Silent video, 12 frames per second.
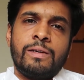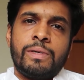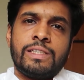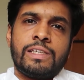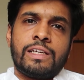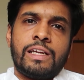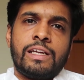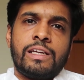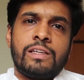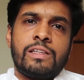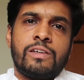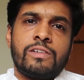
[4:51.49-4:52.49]

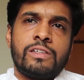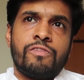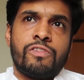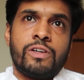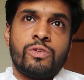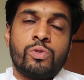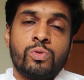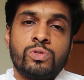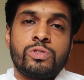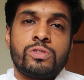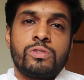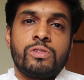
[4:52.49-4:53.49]
basically the different
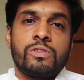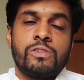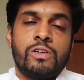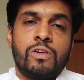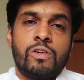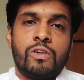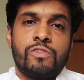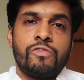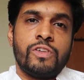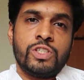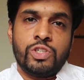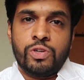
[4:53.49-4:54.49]
routes of
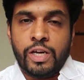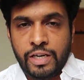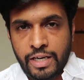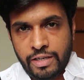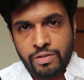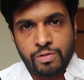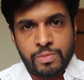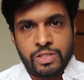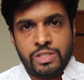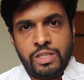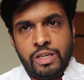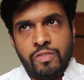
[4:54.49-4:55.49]
which you can get into
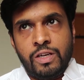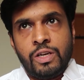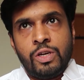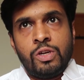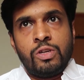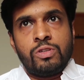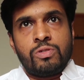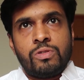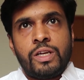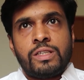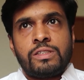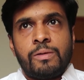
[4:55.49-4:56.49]
merchant navy. So
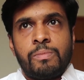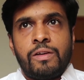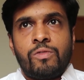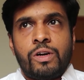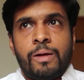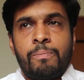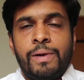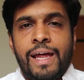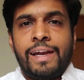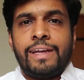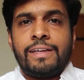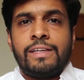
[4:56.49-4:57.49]
that's something what I'm
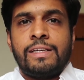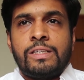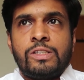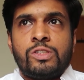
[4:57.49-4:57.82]
planning.